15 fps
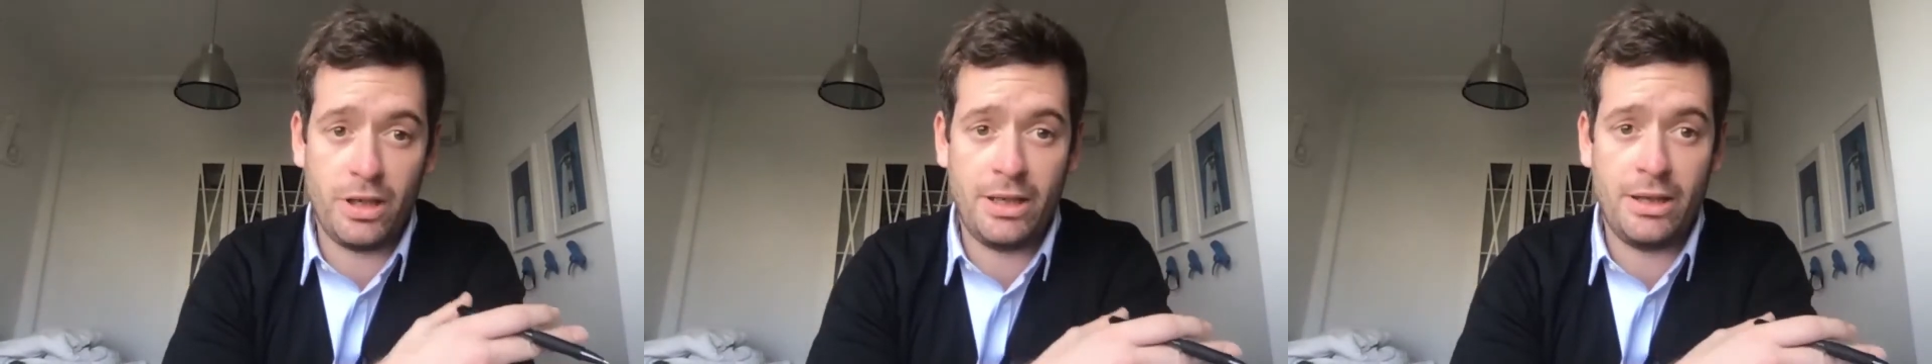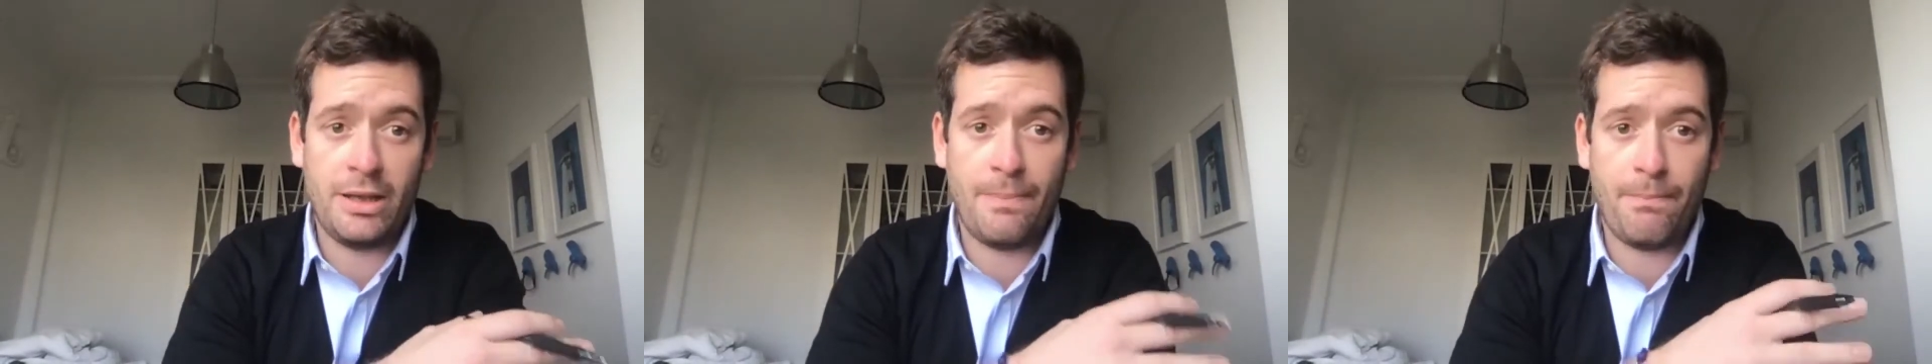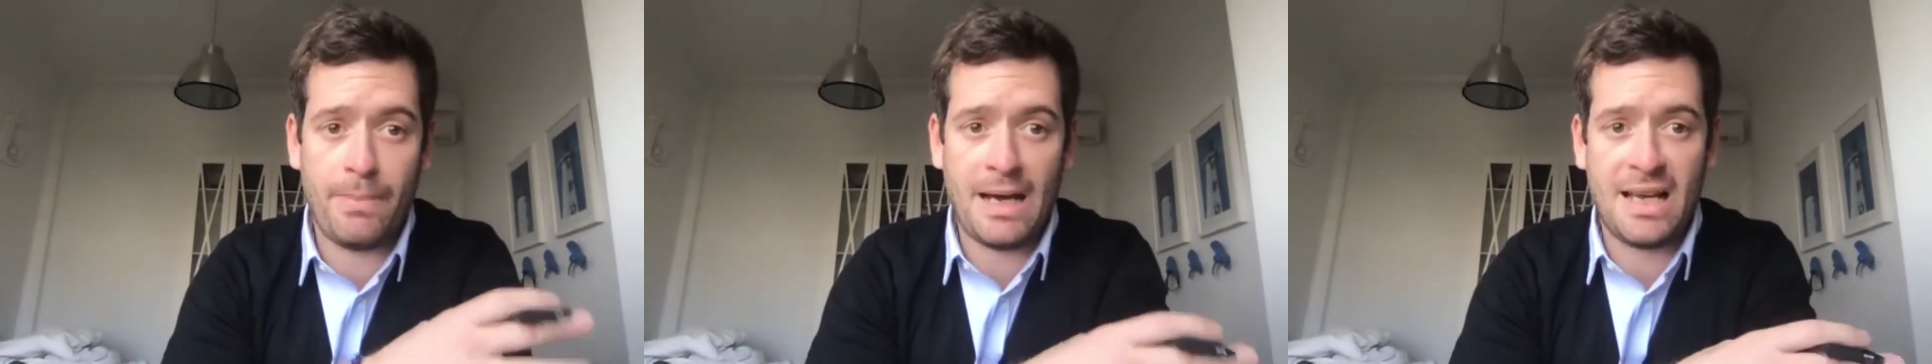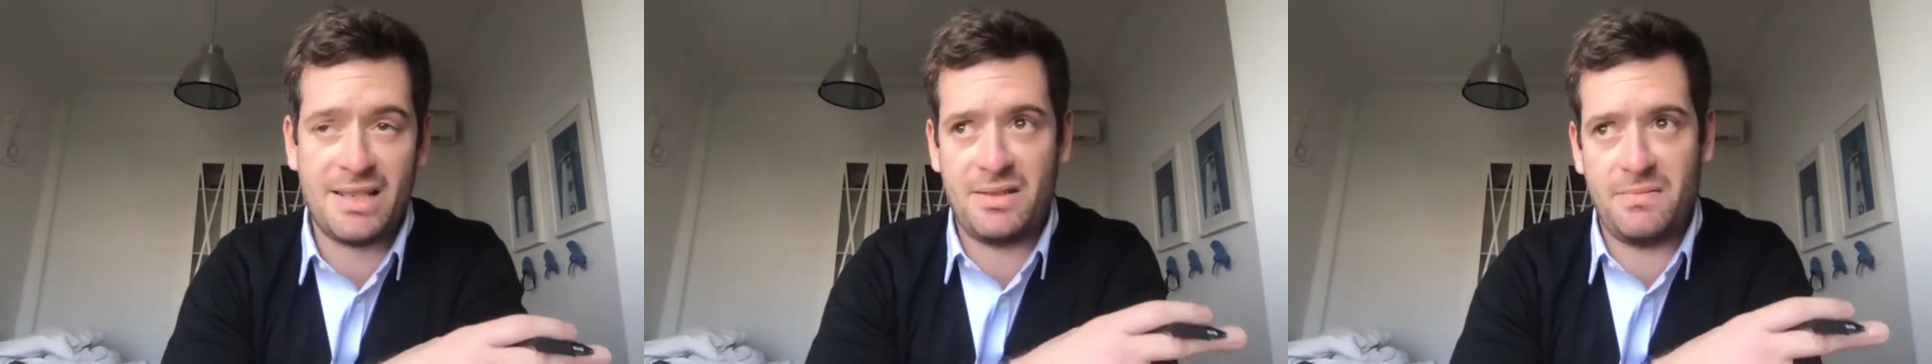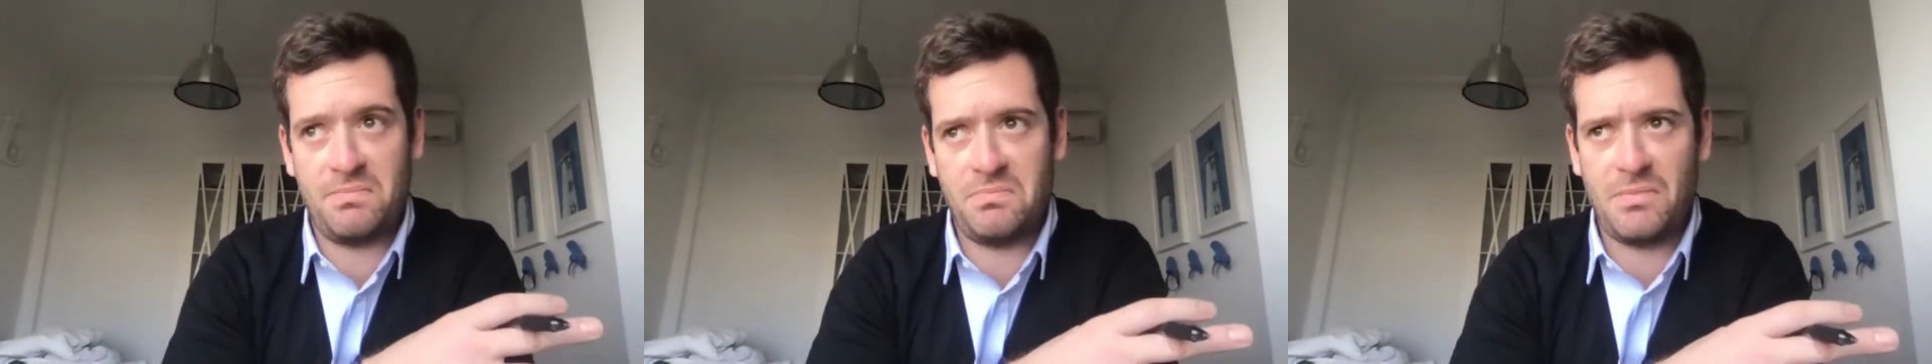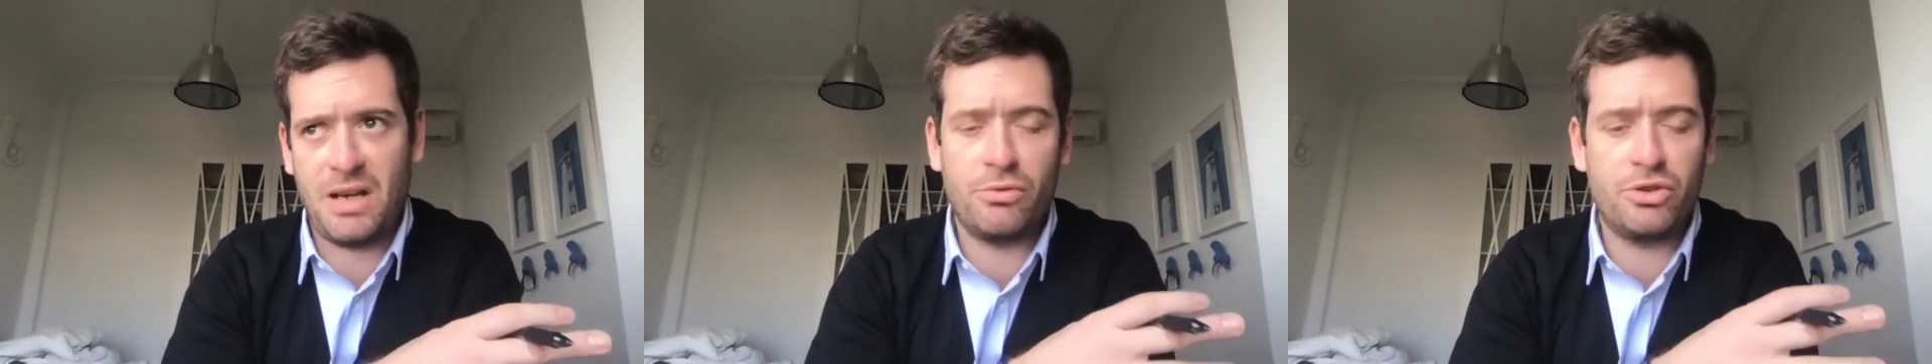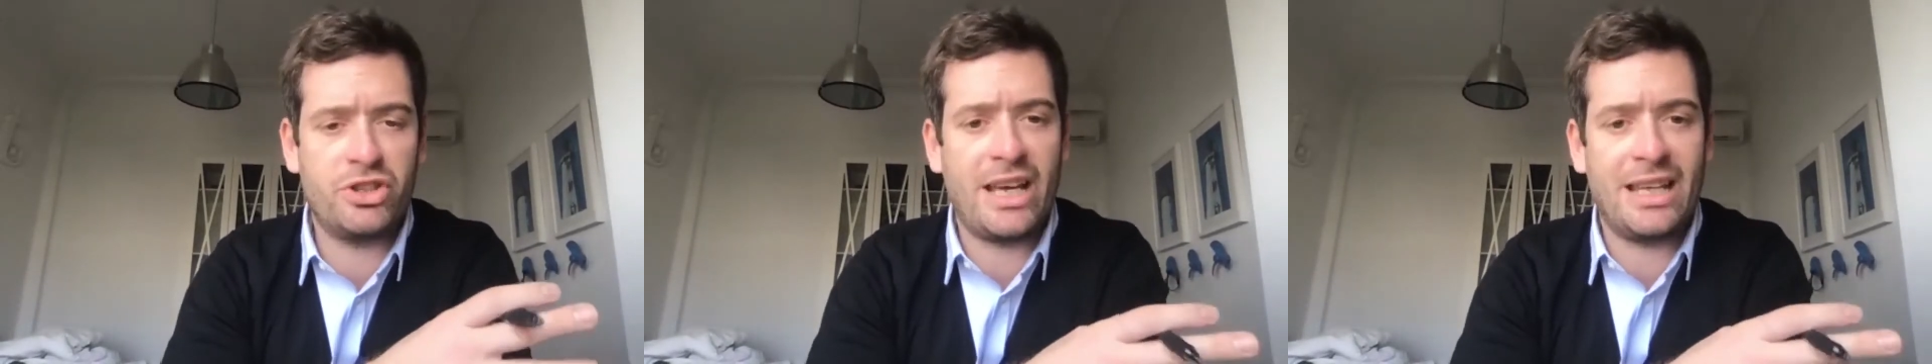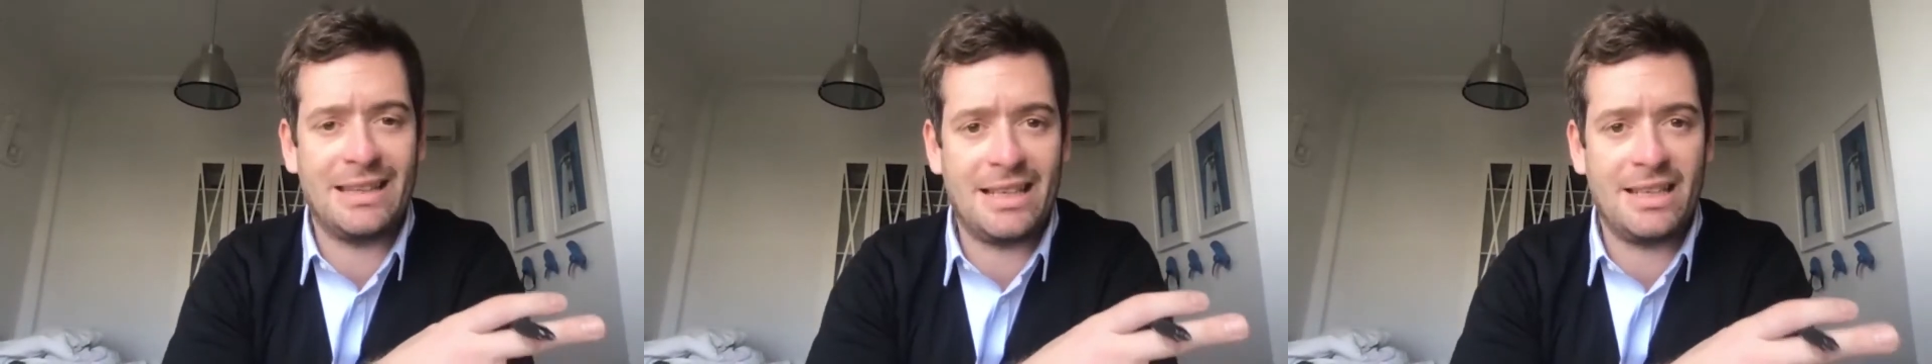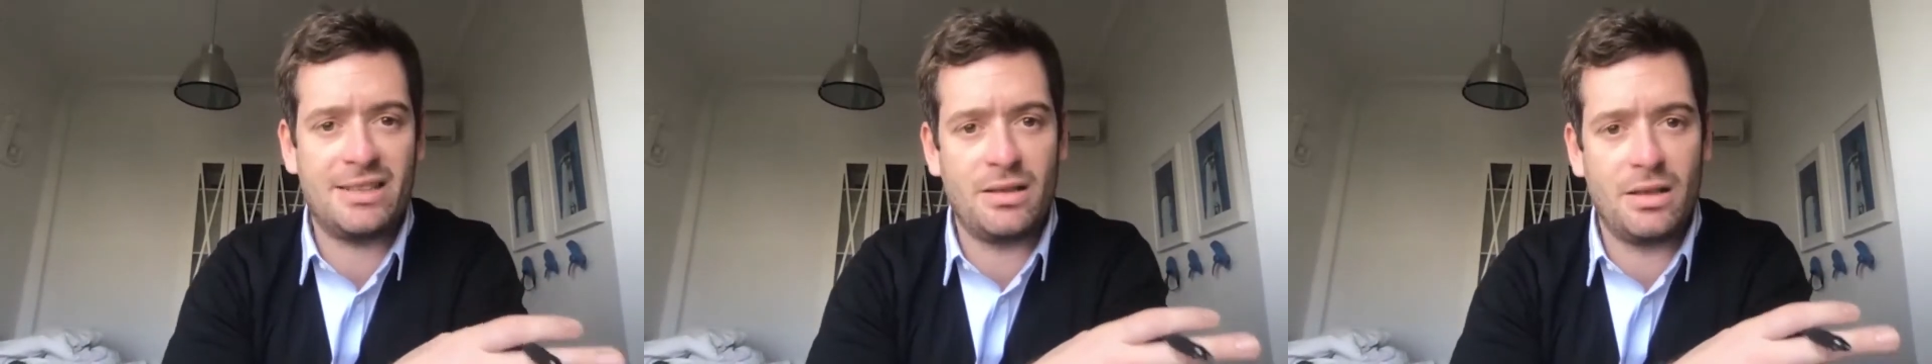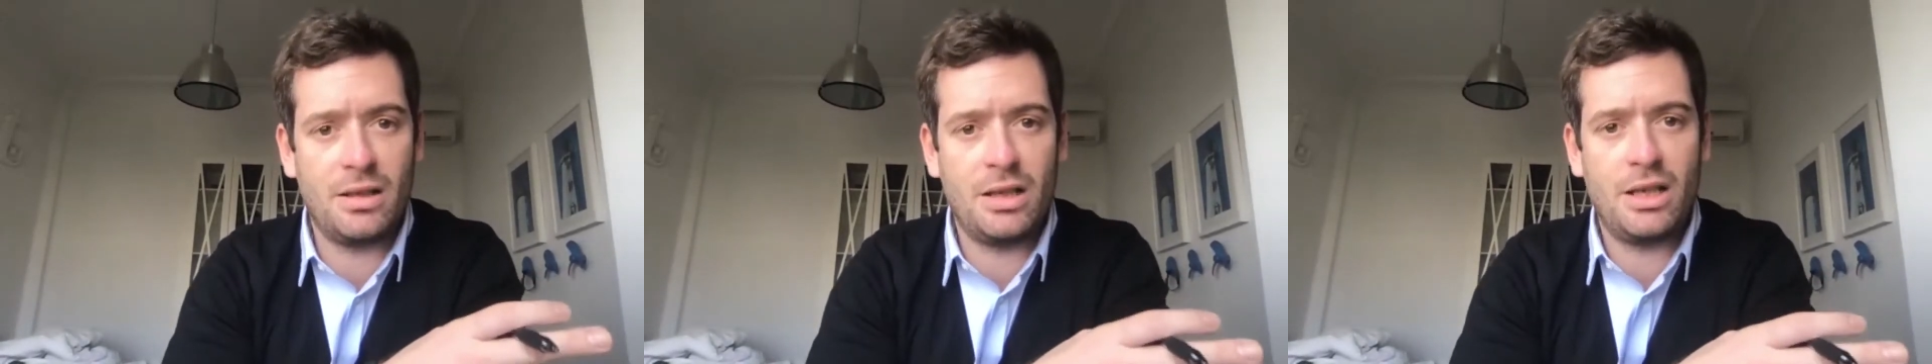in the past, I would say at least